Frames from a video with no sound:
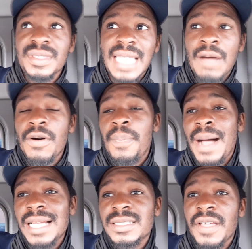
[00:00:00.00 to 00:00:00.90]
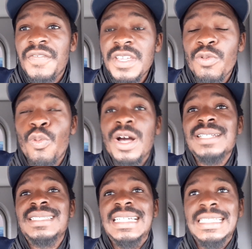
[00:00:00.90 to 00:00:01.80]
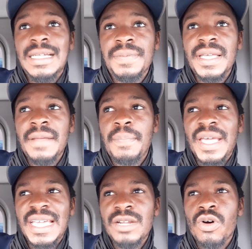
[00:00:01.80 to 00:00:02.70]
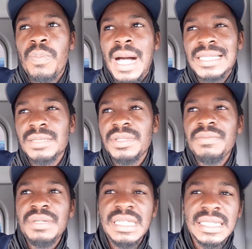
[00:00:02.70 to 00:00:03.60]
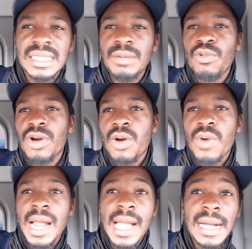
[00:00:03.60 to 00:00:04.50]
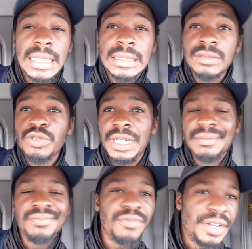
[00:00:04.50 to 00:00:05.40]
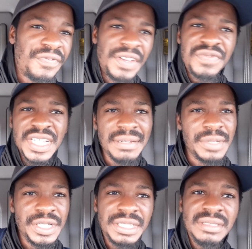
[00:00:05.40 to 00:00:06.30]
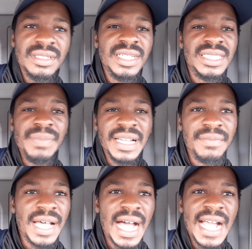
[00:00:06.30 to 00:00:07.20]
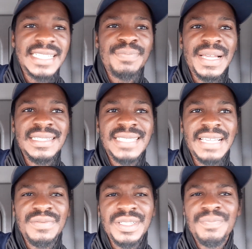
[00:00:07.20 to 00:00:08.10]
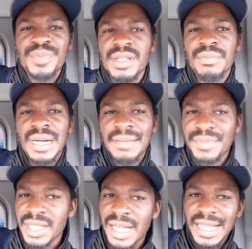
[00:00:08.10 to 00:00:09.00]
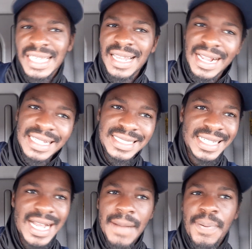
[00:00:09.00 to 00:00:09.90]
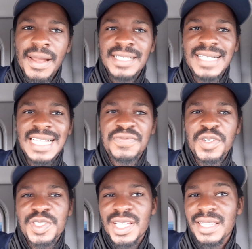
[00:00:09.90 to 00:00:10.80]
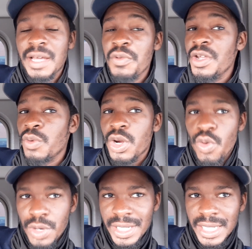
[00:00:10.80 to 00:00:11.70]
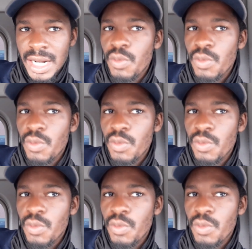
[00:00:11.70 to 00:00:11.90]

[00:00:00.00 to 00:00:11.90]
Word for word: That will possibly, if he was to end up getting paid, it will possibly be somewhere around what, $15 million to make him the highest paid safety. But again, like I said, I apologize for the setting that we are recording in.